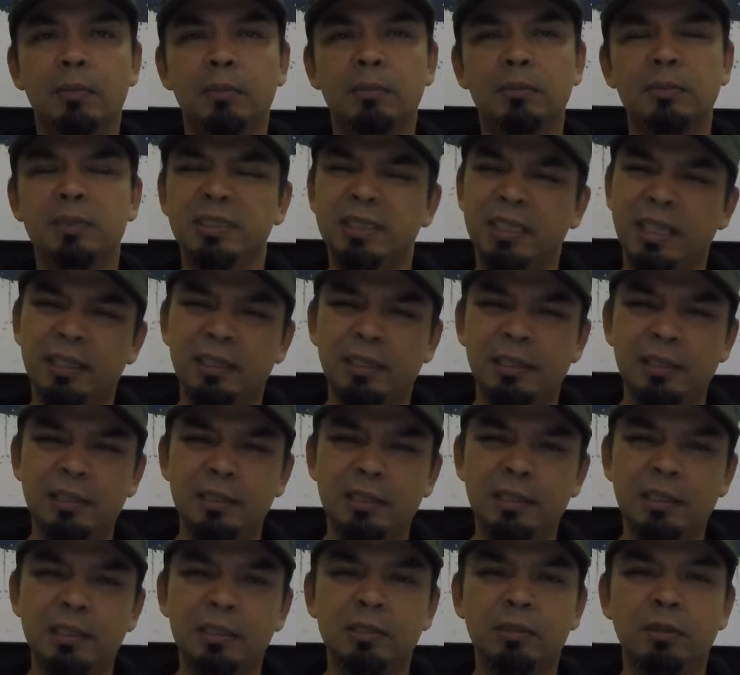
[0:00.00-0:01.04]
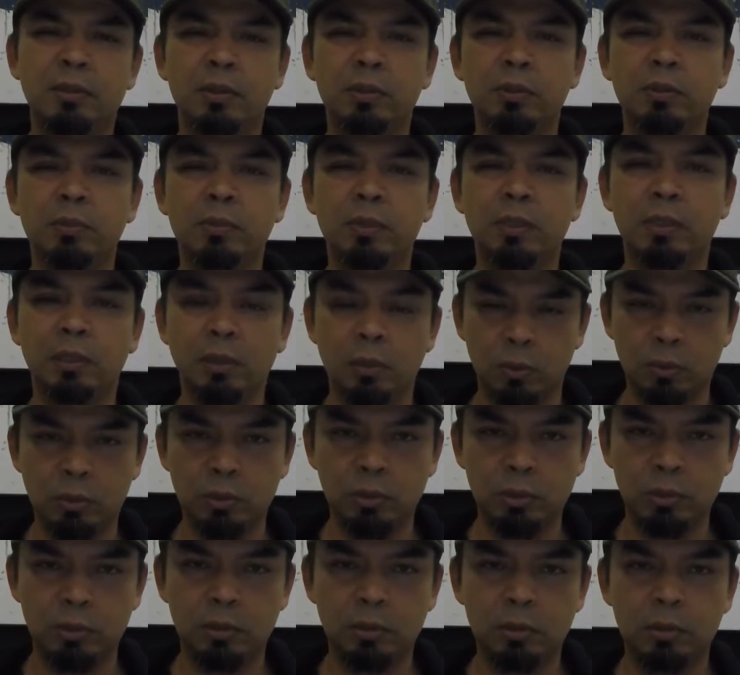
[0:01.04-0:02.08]
Sadly, it's going to be
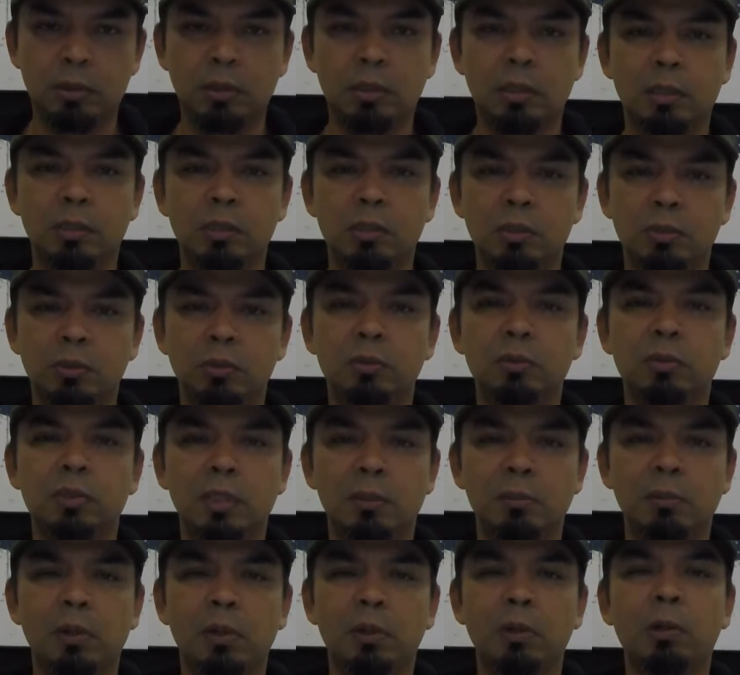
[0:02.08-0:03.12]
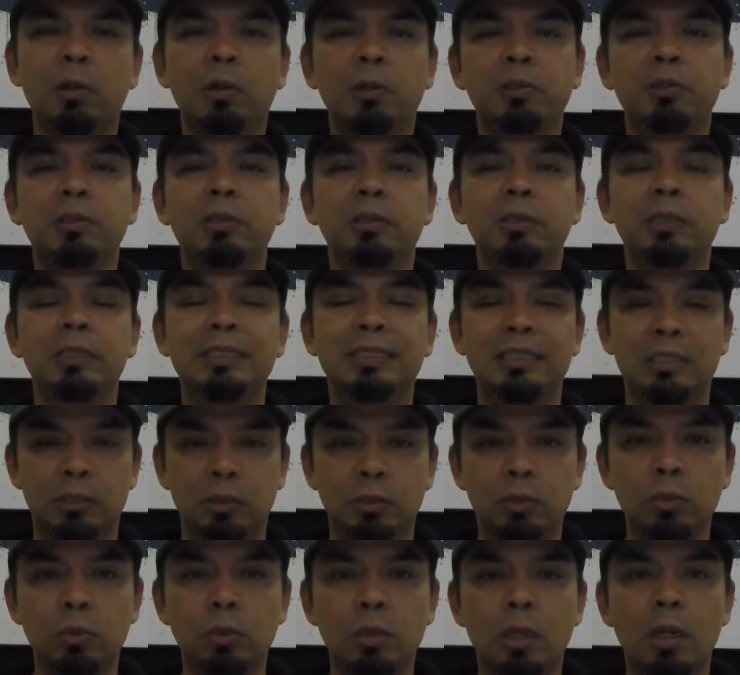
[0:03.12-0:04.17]
closed due to some local authorities
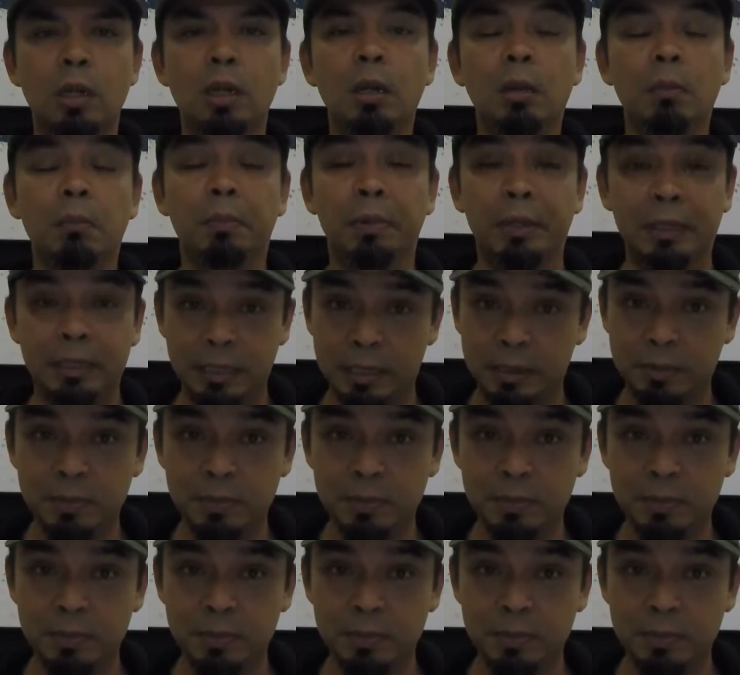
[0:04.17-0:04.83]
issue, but they're